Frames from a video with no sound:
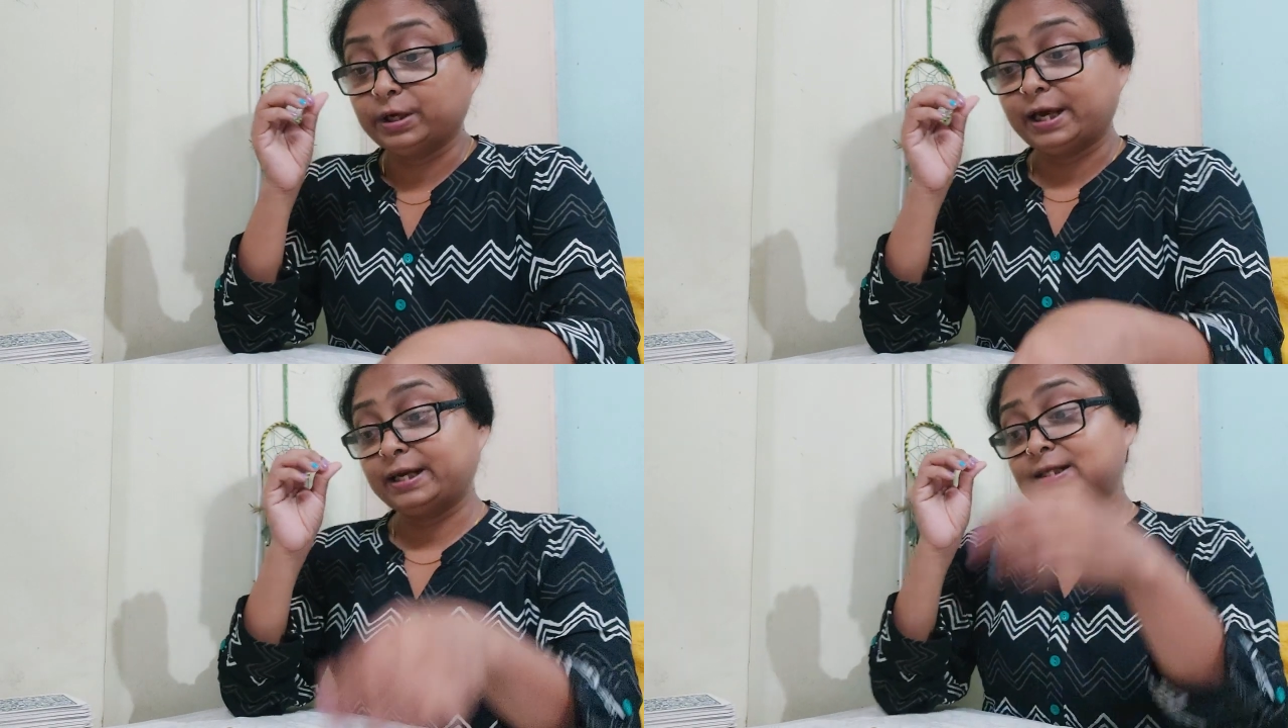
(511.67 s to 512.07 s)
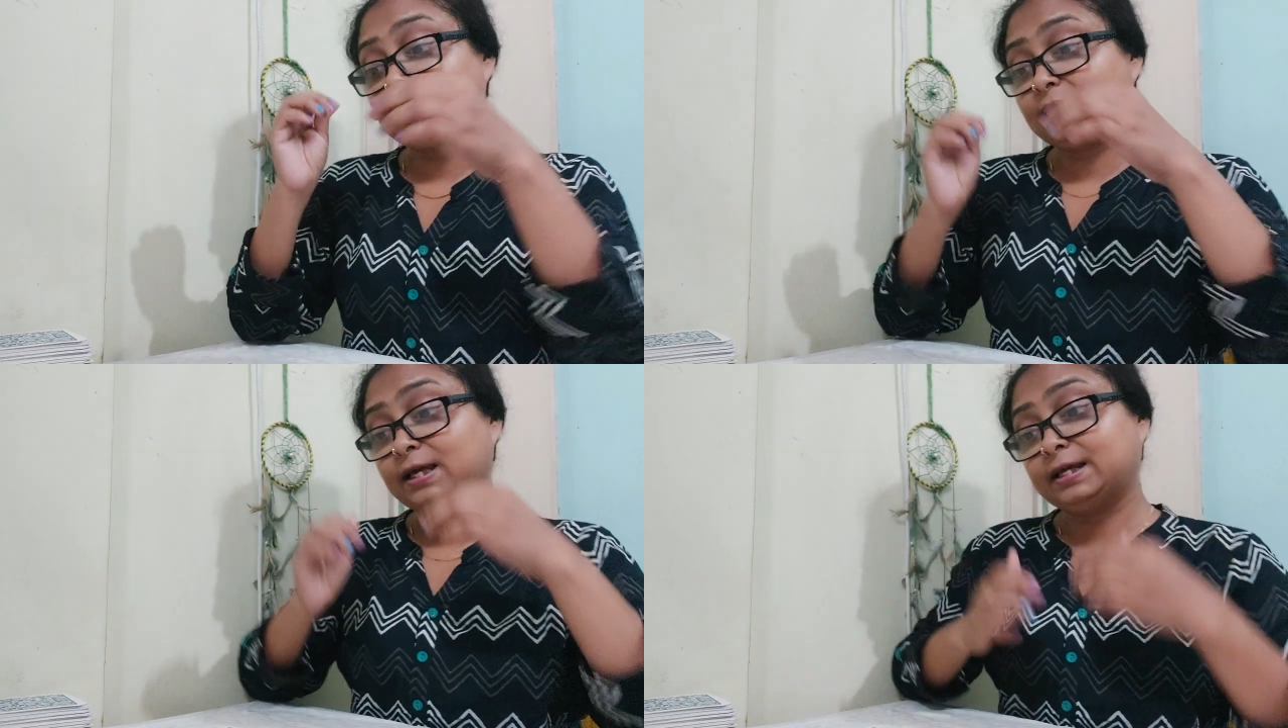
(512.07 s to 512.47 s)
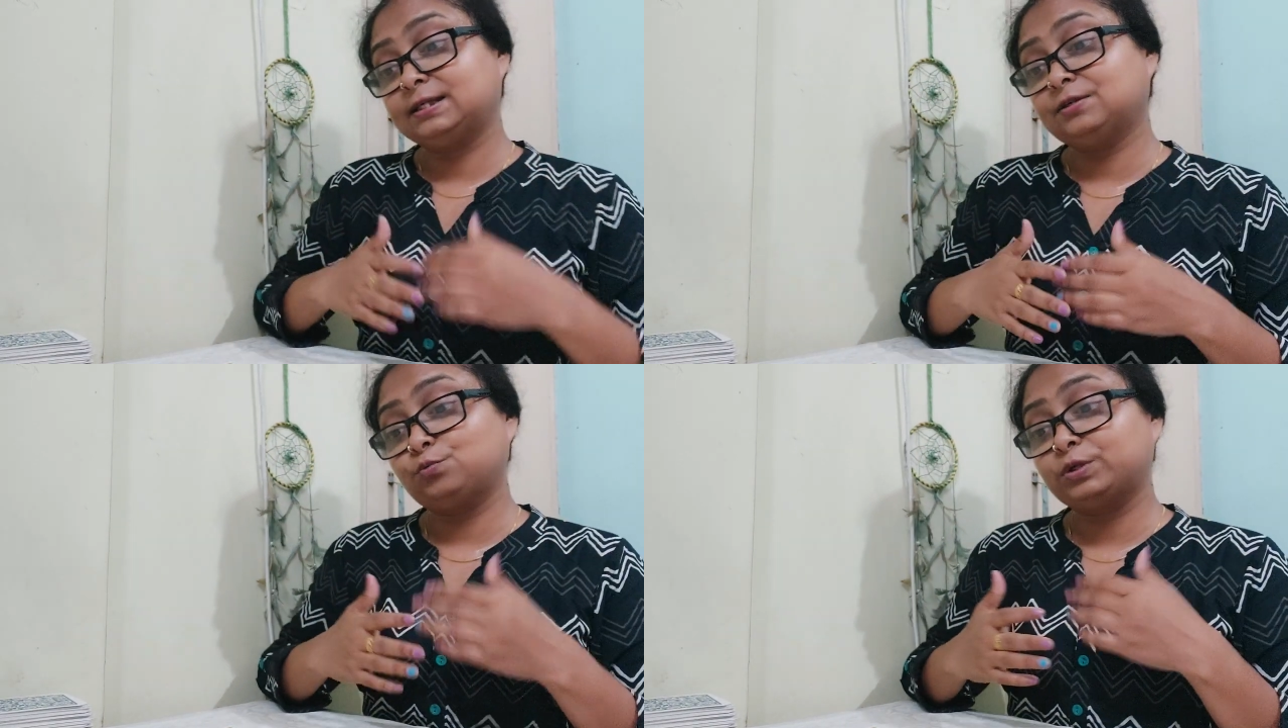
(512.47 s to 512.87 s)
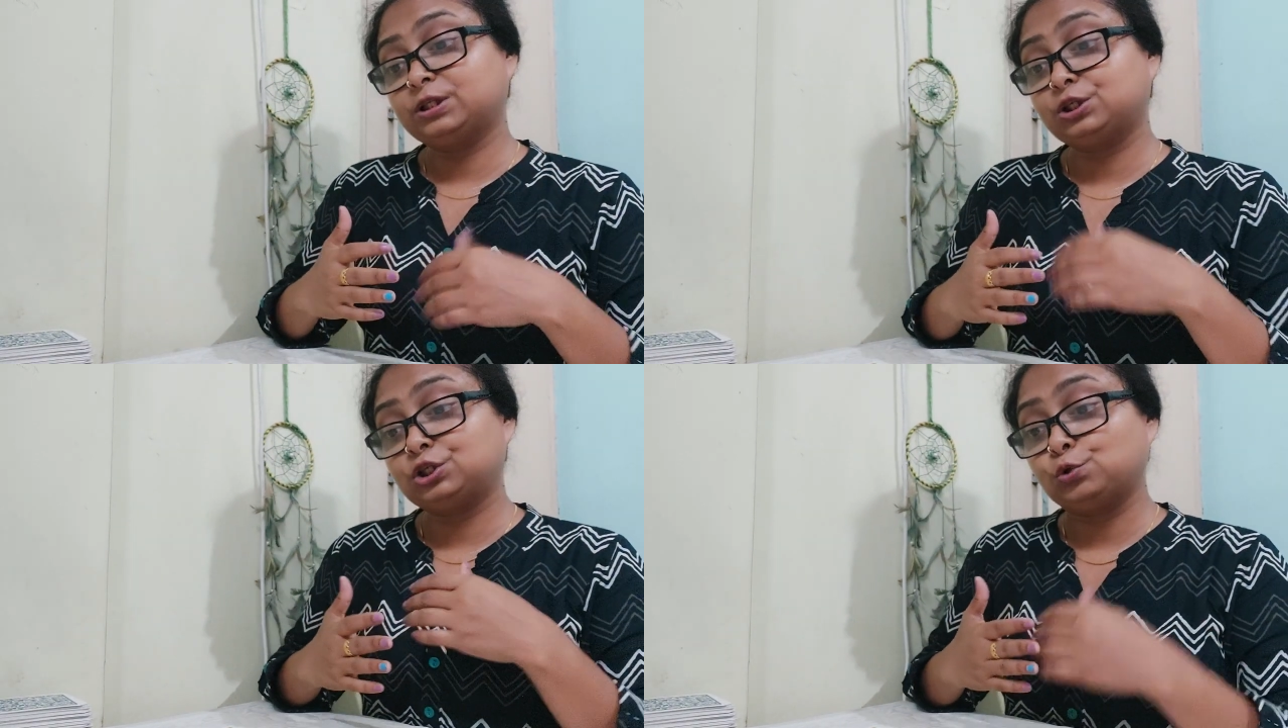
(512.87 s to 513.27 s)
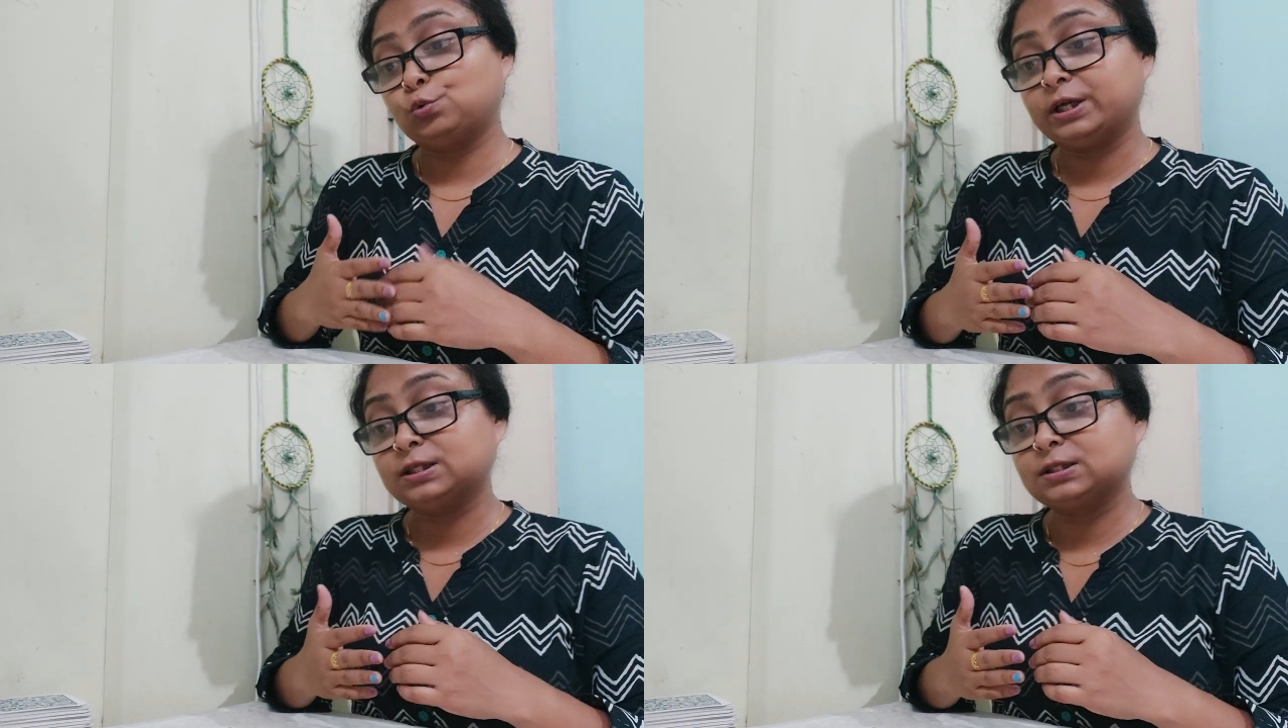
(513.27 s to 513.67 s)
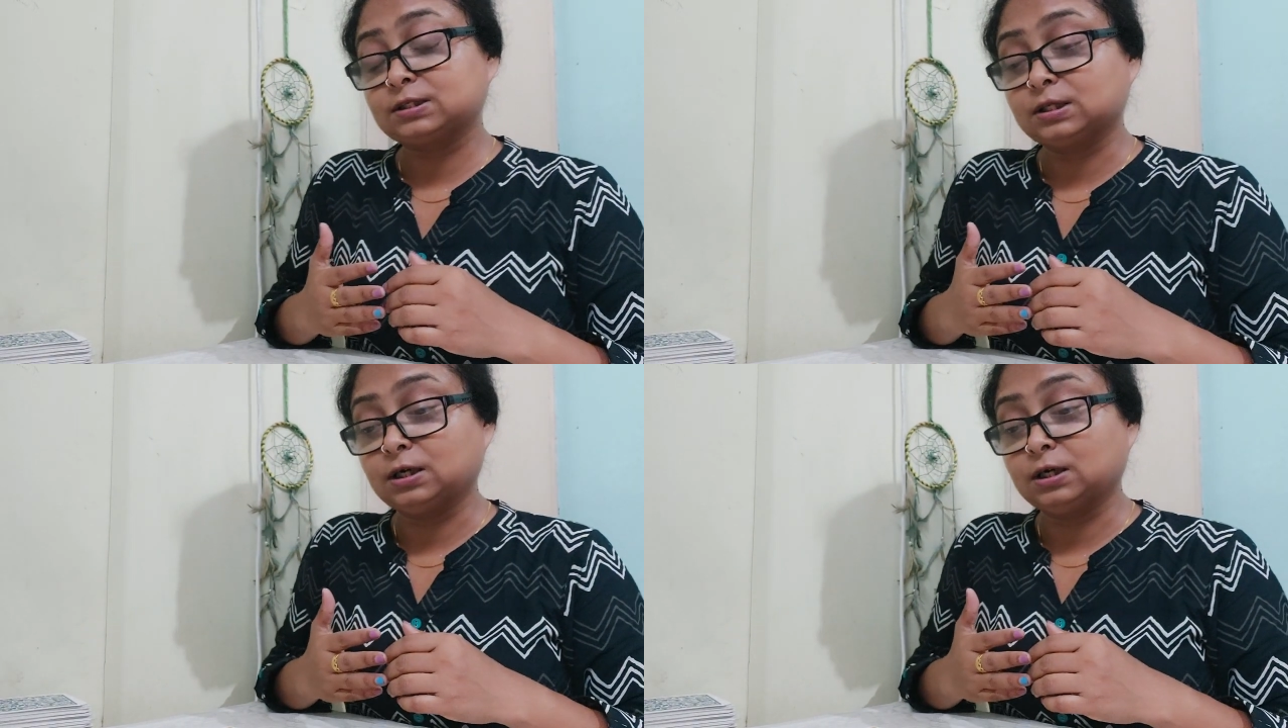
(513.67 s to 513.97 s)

anything hidden within you is